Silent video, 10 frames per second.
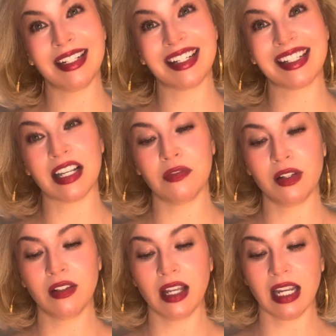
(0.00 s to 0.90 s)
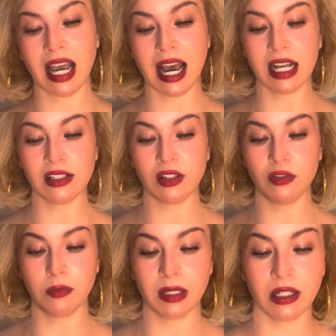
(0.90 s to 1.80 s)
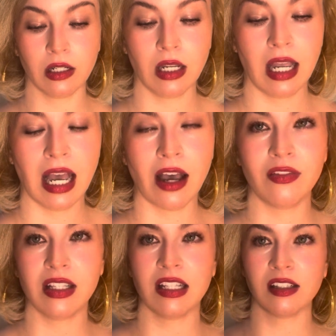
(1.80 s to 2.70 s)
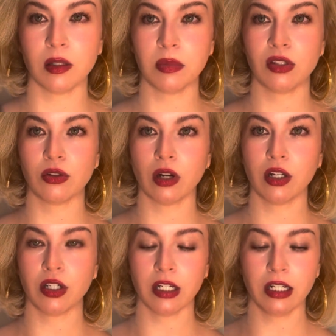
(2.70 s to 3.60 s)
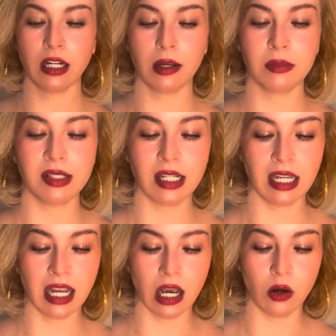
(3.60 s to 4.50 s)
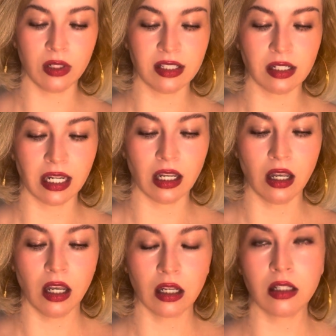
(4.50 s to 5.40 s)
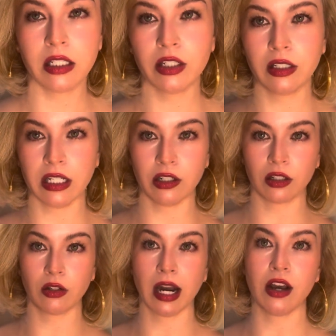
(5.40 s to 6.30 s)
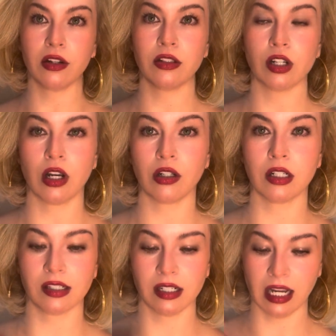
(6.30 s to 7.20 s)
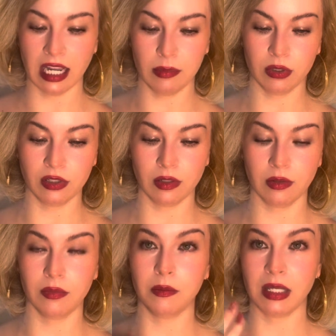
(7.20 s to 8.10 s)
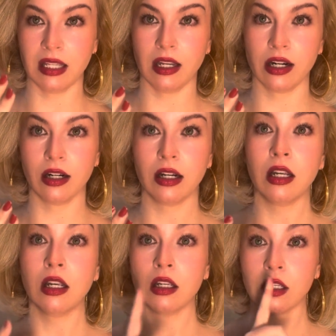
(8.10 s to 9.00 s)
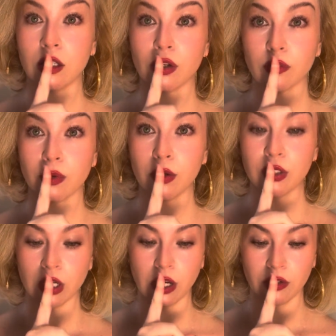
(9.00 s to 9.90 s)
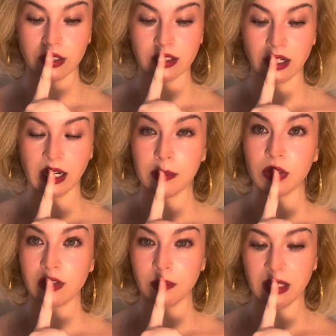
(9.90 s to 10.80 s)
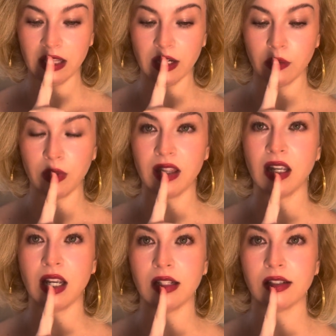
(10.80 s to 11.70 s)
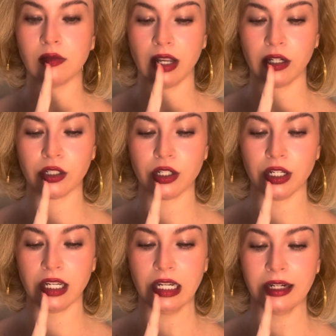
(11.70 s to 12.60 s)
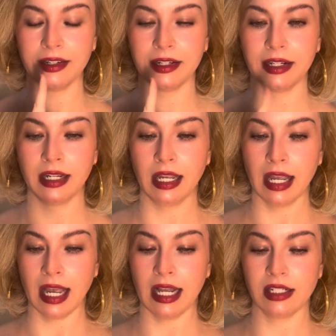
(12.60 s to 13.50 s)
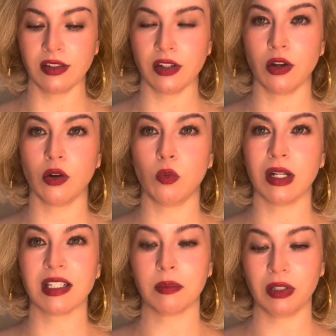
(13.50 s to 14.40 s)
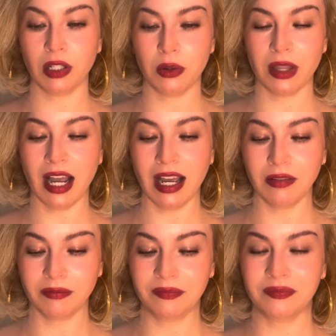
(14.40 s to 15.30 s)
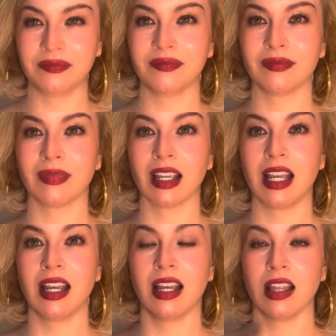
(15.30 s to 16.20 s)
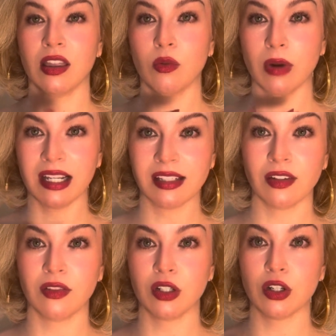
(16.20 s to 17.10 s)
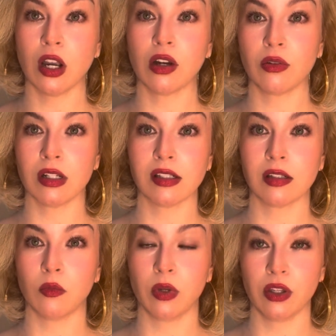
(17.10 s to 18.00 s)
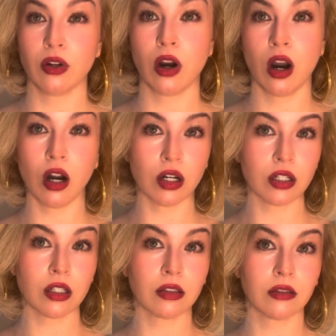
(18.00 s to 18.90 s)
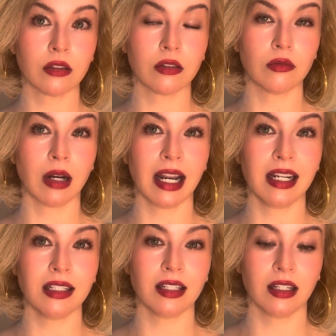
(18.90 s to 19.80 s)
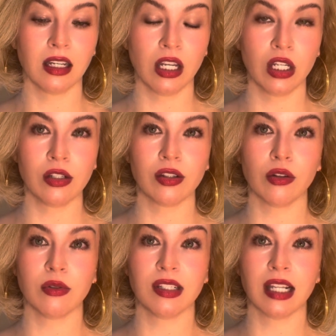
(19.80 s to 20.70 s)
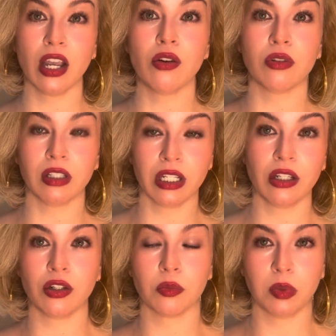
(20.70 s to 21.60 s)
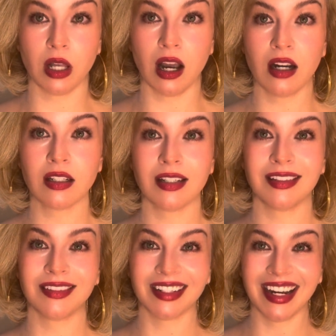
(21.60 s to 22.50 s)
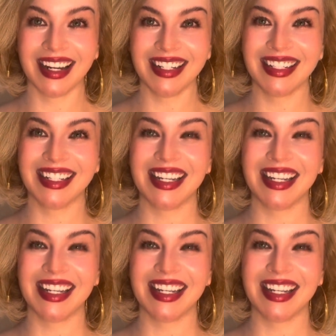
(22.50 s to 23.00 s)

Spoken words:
Because I feel like as you've been having this obstruction, I'm seeing how it's like clearly your crown chakra is not able to be there. Your throat chakra is not able to be there with this energy here. And so what's below that? The rest of the chakras with your heart, right? So sacrally, you're blocked, right?